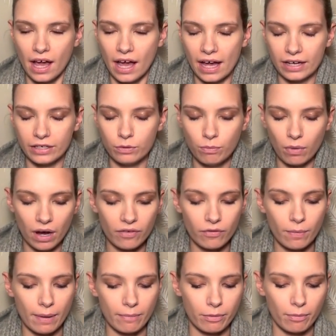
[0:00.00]
And you might
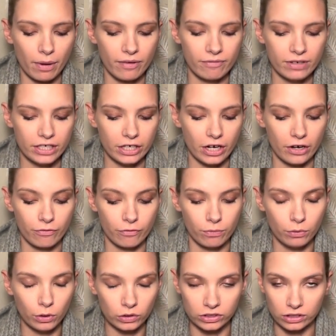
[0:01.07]
remember my video
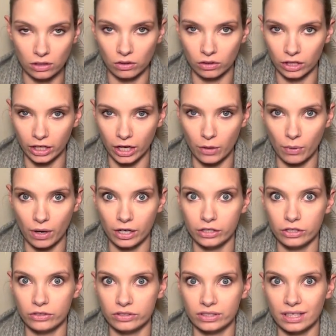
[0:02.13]
from not so long ago where I
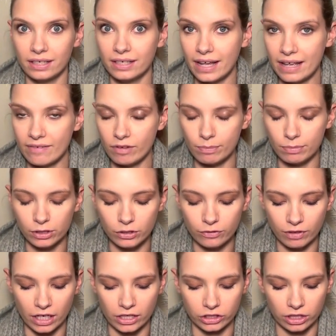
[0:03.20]
used the navy blue
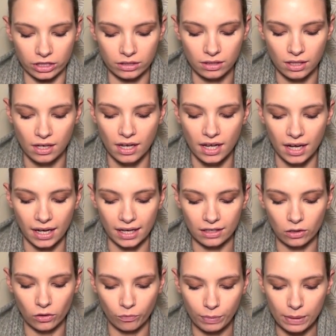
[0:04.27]
version, and
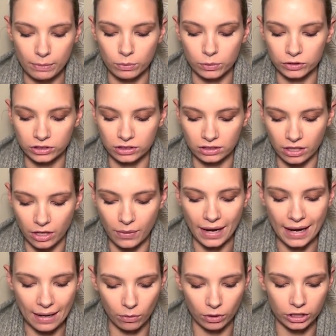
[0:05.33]
a lot of people wanted to know
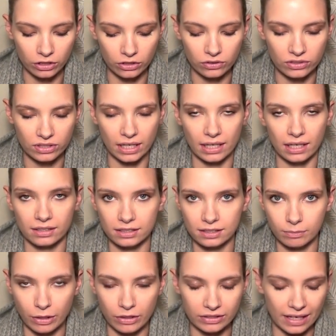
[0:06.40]
how I used it and
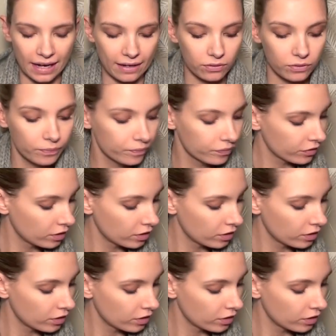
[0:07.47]
smoked it out.